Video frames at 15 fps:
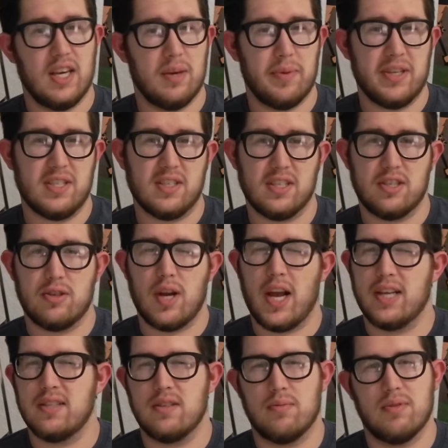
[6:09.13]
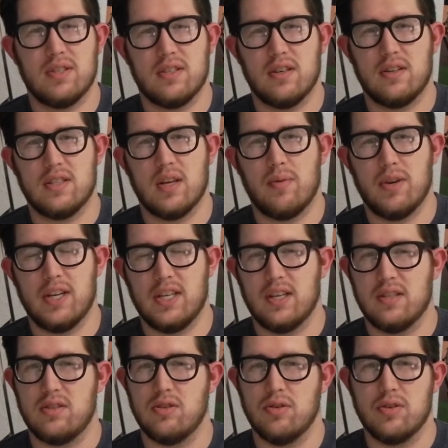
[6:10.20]
He basically tracks the results on what it
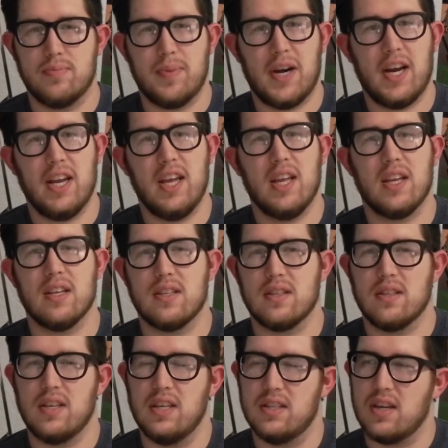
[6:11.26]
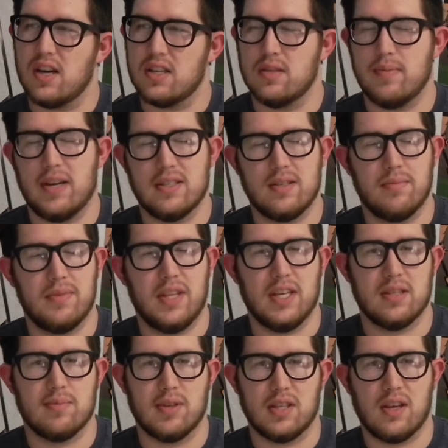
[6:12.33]
does to his body. He talks about some
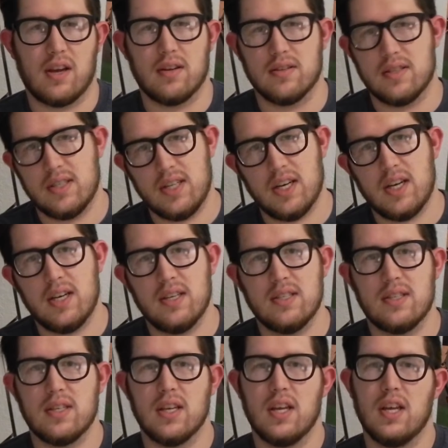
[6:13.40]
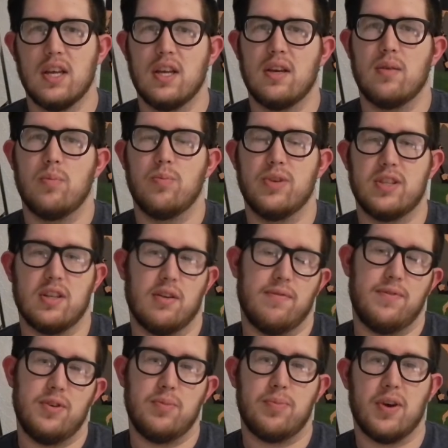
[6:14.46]
things McDonald's does with their
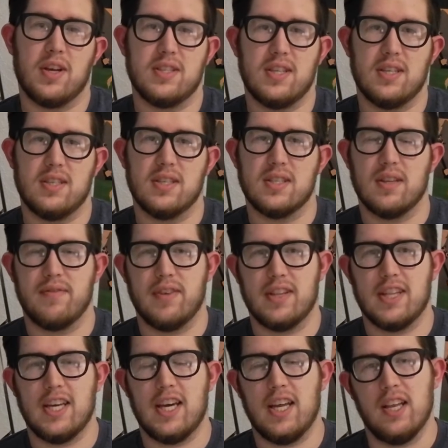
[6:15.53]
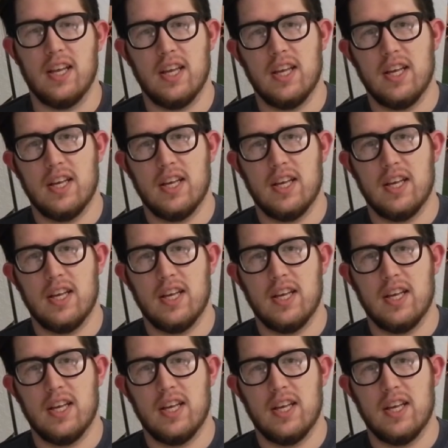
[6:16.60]
food processing, stuff like that.